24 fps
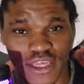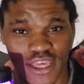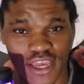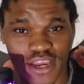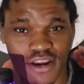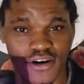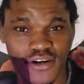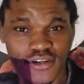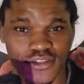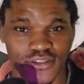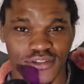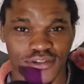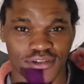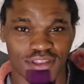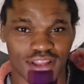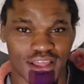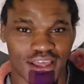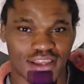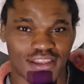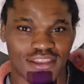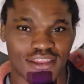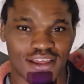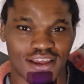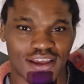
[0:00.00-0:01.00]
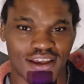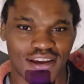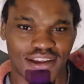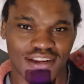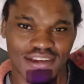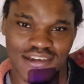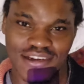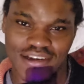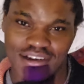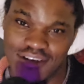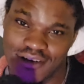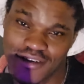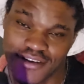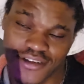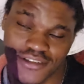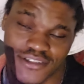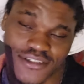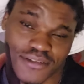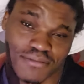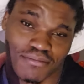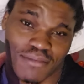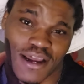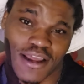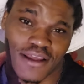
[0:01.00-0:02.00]
character like that,
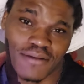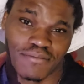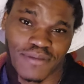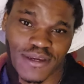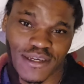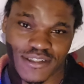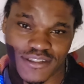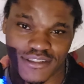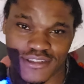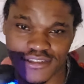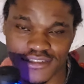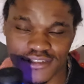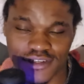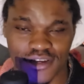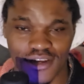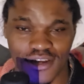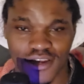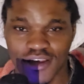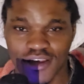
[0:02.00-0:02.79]
just my opinion.